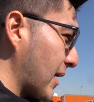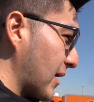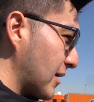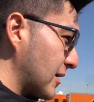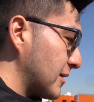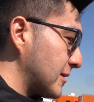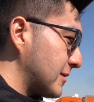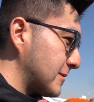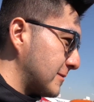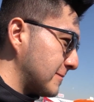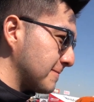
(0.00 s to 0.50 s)
clean
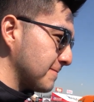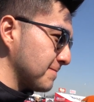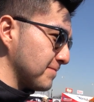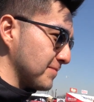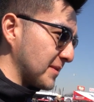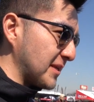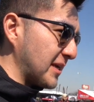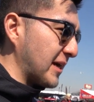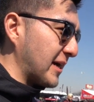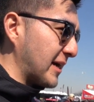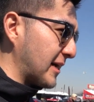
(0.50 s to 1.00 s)
your pants right
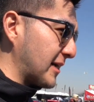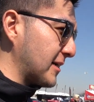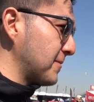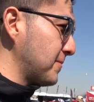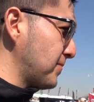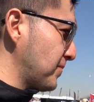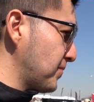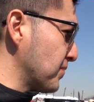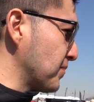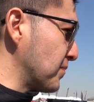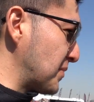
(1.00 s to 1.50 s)
now? Yeah
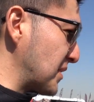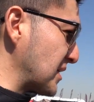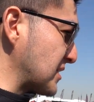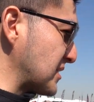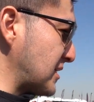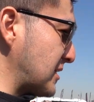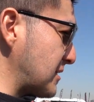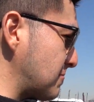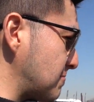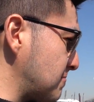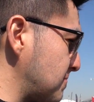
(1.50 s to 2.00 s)
big
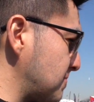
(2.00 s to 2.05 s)
time.